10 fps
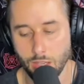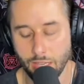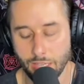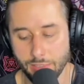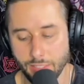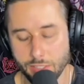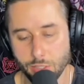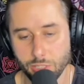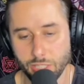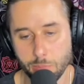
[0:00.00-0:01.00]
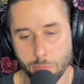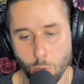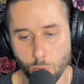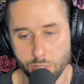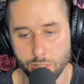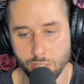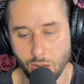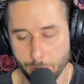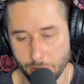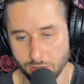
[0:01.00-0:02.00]
And I think that's a really important
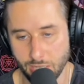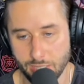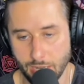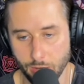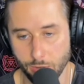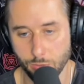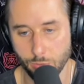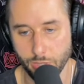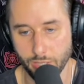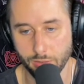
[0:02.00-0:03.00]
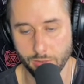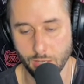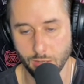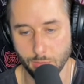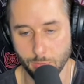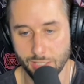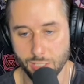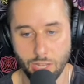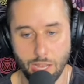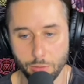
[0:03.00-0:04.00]
topic right now, with
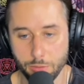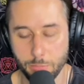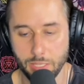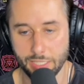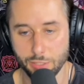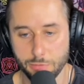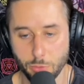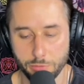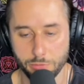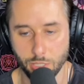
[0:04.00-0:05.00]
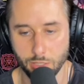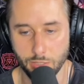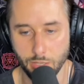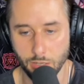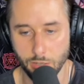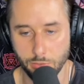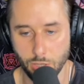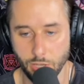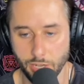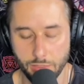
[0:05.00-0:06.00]
mental health being at the forefront of a
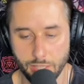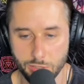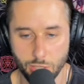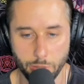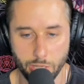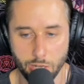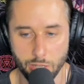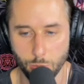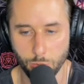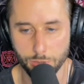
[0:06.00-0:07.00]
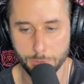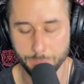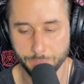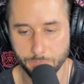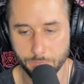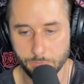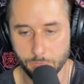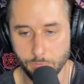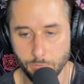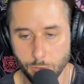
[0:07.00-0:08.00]
lot of things going on in the world,
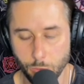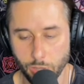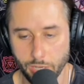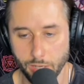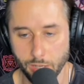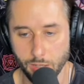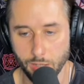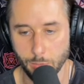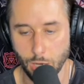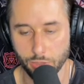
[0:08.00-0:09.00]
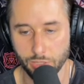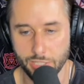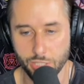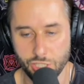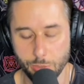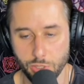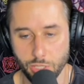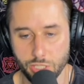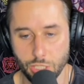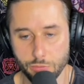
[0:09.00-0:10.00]
where our relationship with
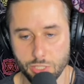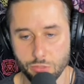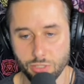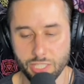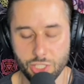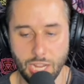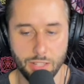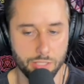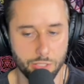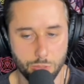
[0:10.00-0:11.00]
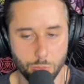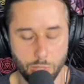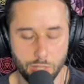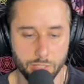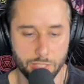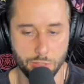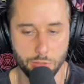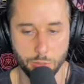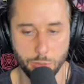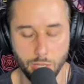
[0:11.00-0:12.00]
ourselves is really challenged, whether it's
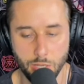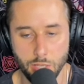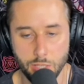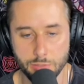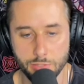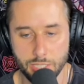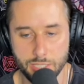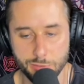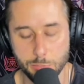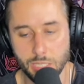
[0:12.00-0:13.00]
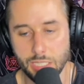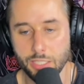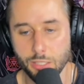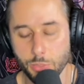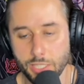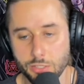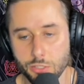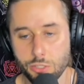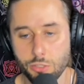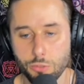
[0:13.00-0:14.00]
through divisive media we
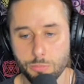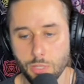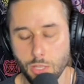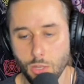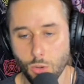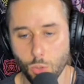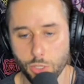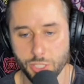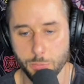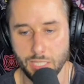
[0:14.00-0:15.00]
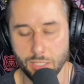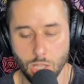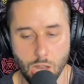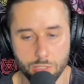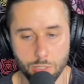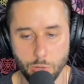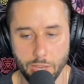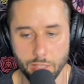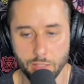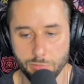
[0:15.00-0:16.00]
consume or just being locked
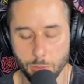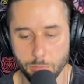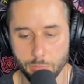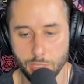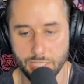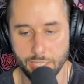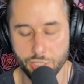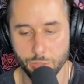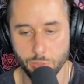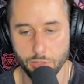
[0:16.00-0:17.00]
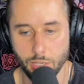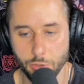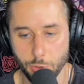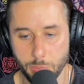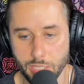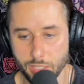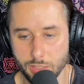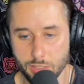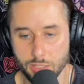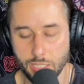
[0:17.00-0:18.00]
away from connection with other
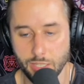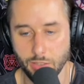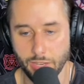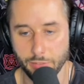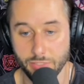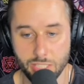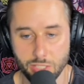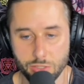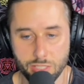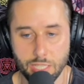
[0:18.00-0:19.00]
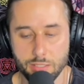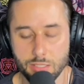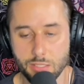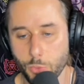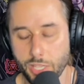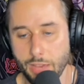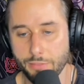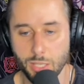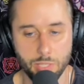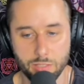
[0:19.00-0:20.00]
beings in like a physical sense. We have
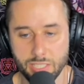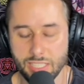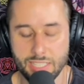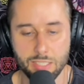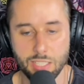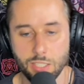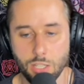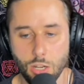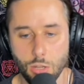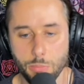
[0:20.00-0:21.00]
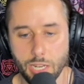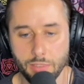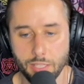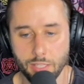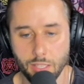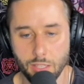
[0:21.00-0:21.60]
the ability to text and call, but I think